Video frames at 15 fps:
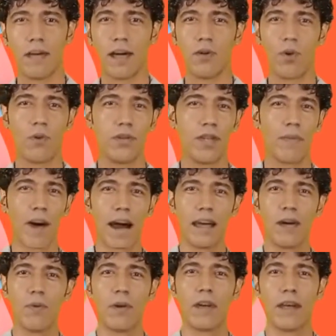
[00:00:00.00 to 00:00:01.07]
It also
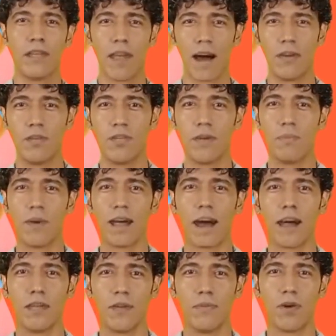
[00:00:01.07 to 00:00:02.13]
accurately tells the
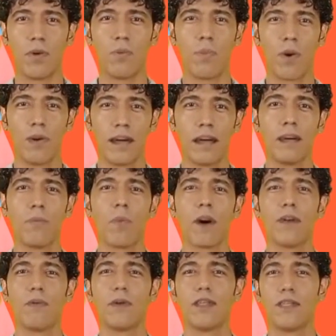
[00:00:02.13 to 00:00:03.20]
pH of your body,
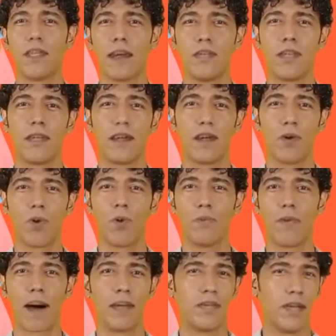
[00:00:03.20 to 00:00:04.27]
whether it is acidic
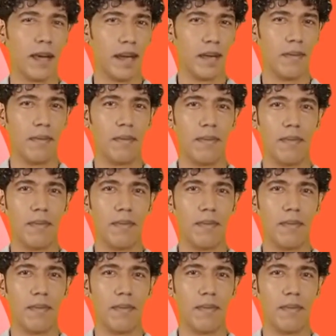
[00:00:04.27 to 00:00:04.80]
or basic.